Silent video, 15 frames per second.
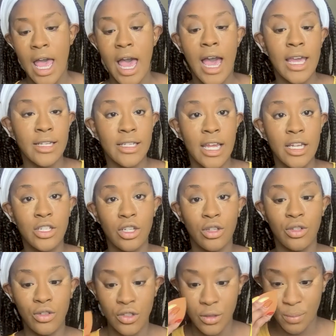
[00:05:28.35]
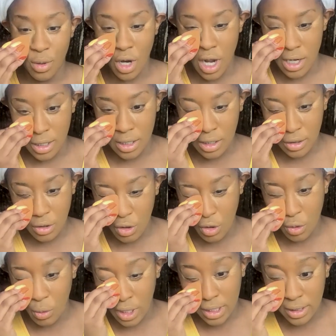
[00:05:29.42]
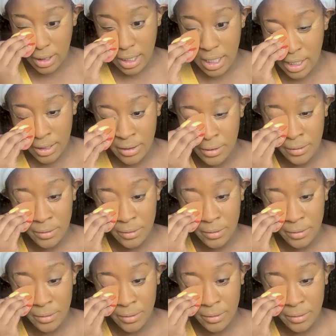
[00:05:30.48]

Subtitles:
I tend to lose product quickly